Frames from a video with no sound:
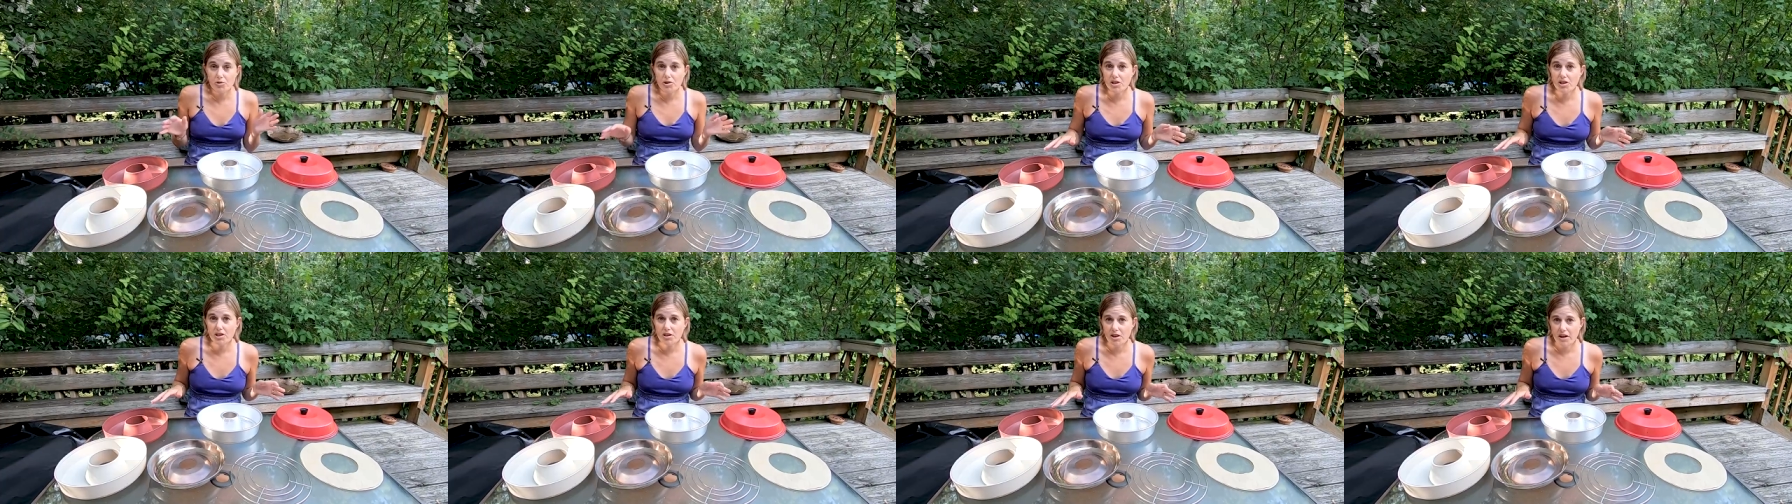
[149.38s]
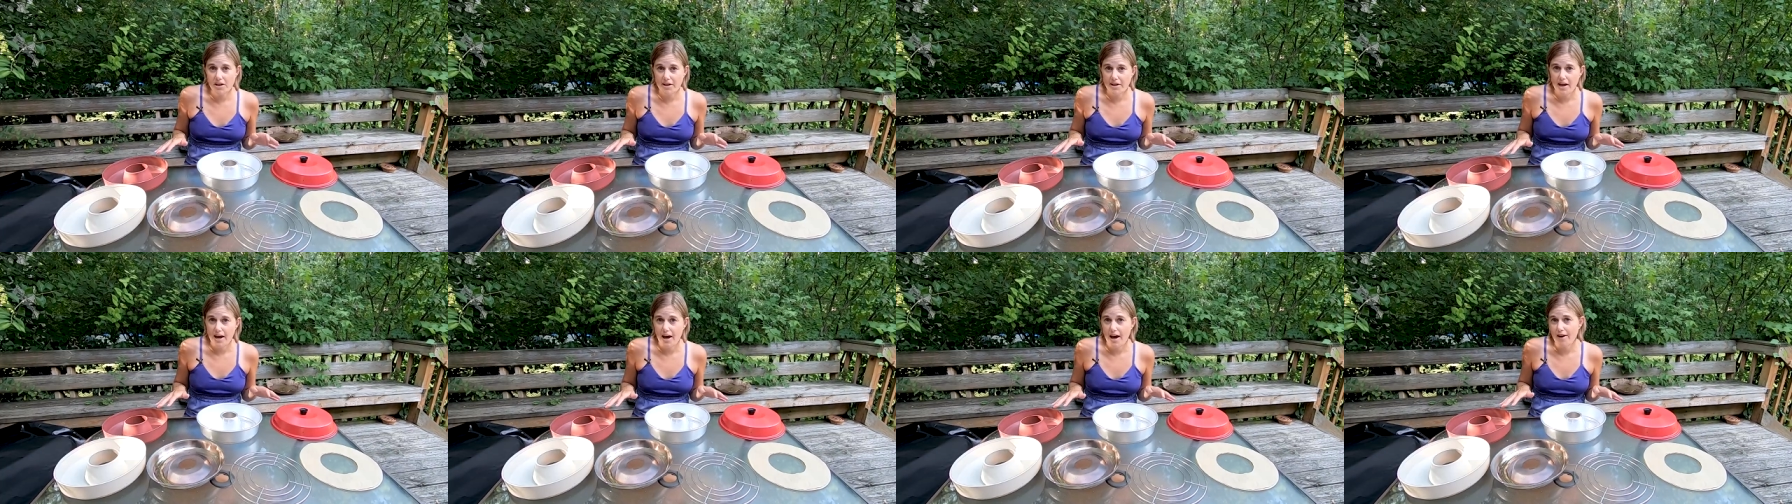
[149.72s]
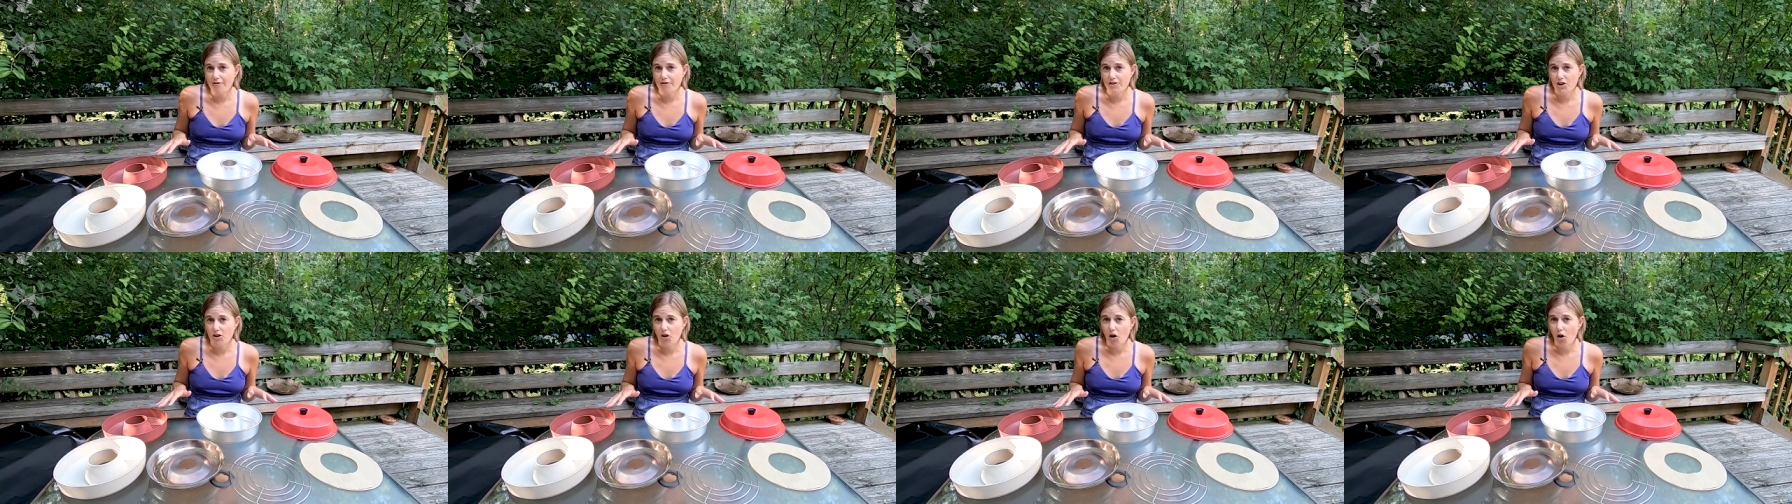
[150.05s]
really like
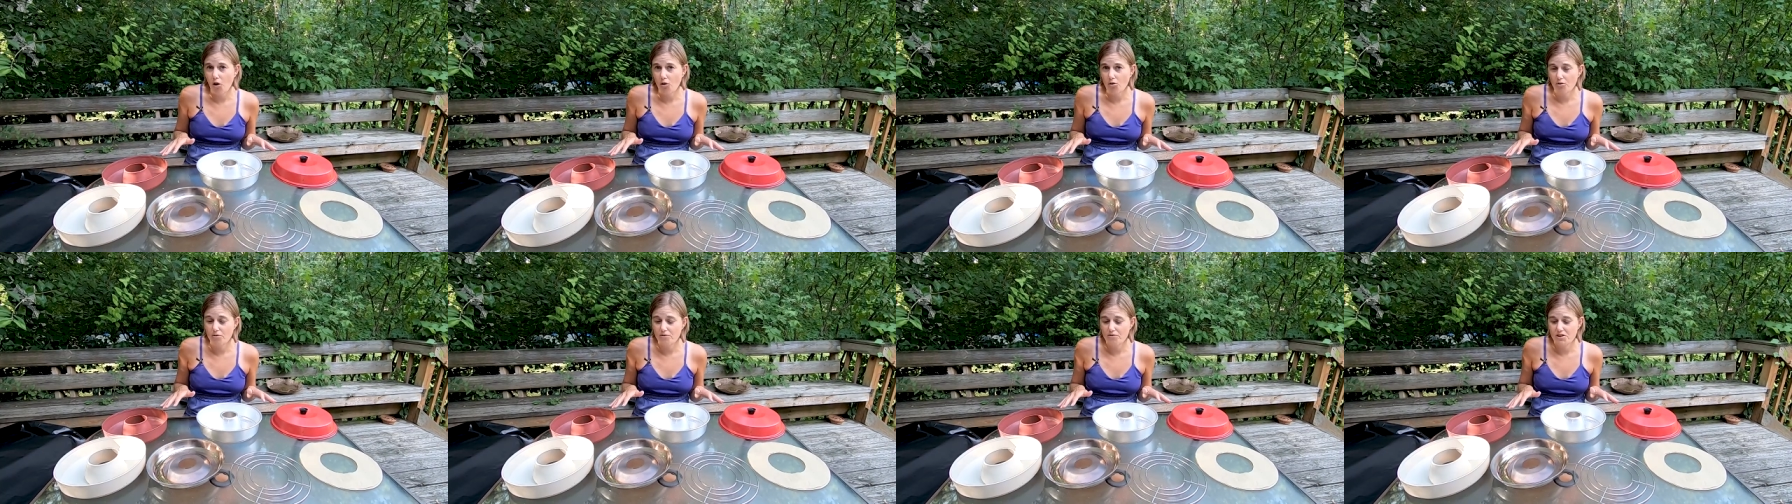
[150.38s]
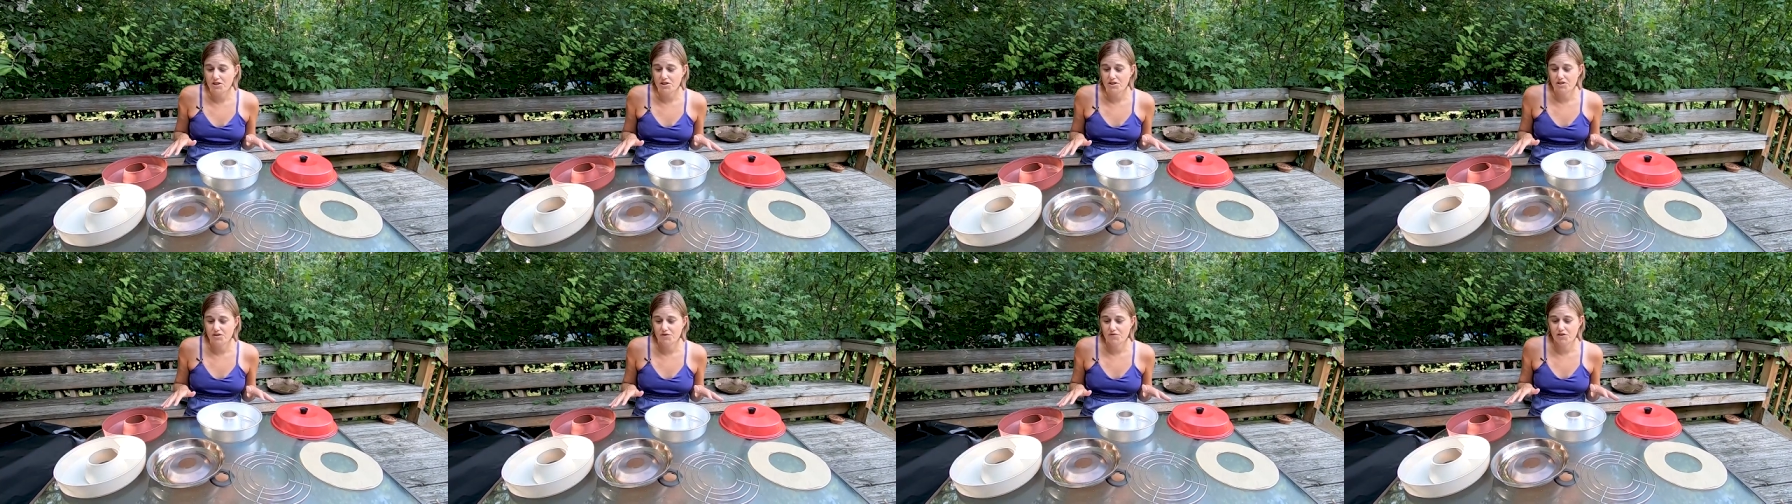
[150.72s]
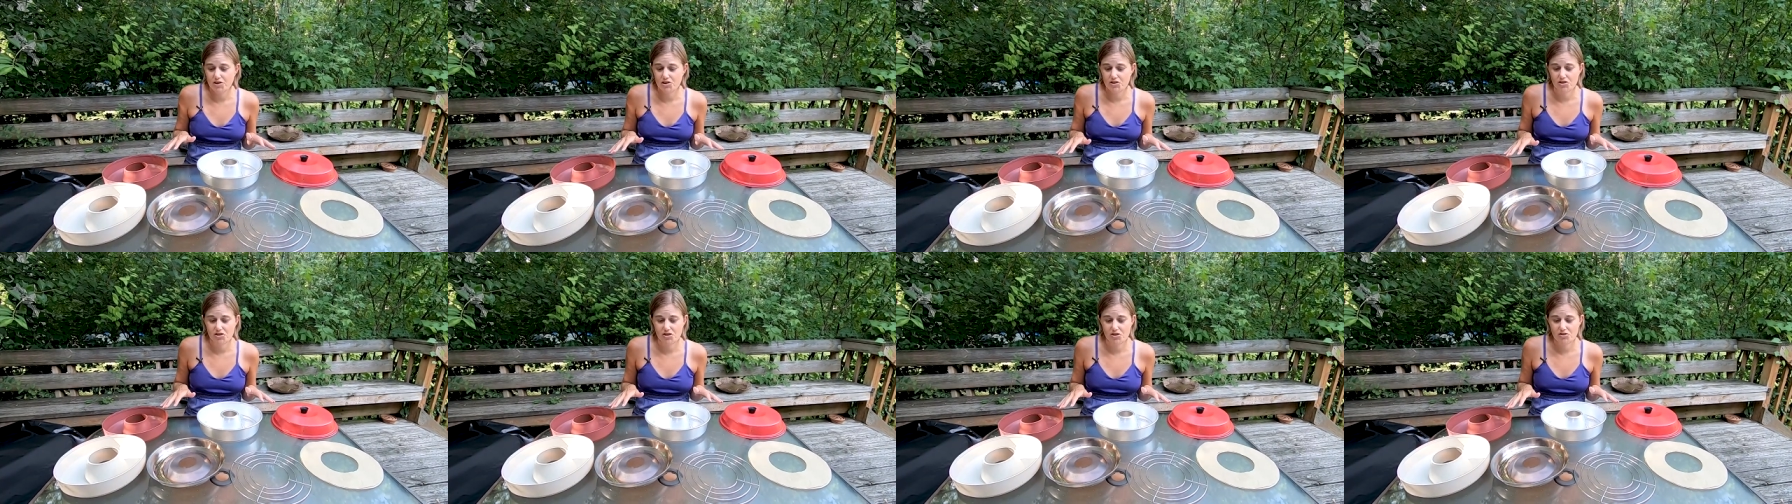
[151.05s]
having all of these
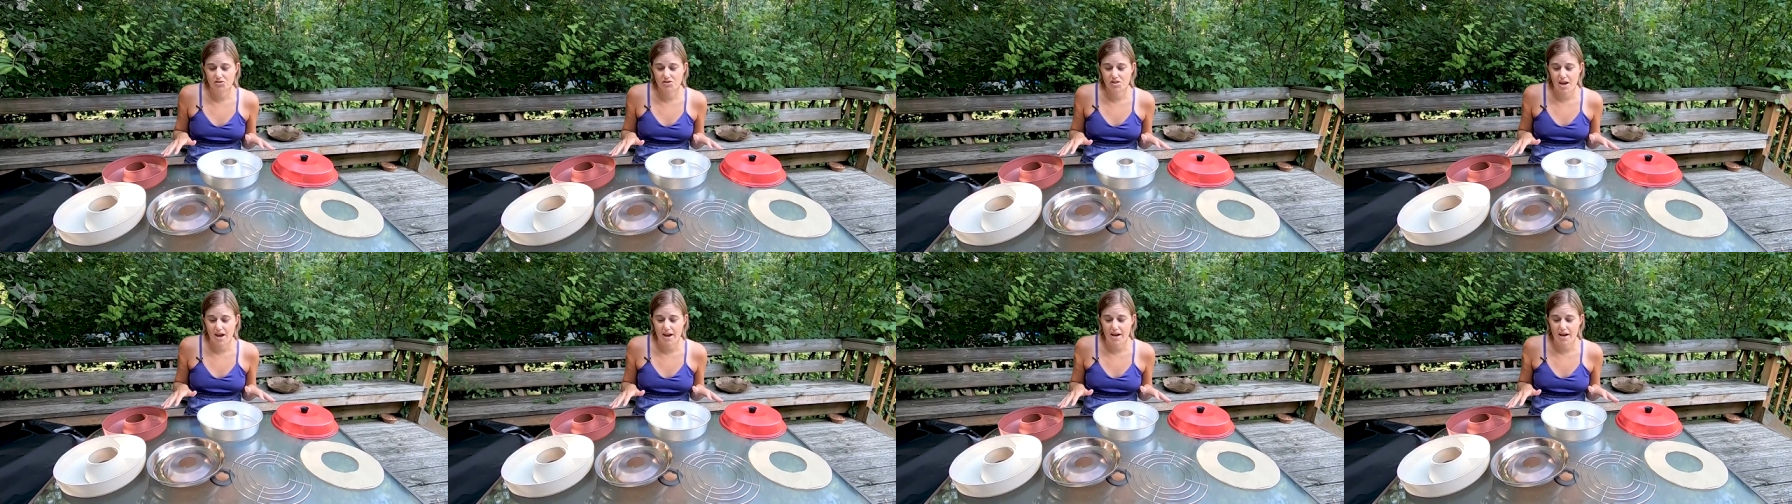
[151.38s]
features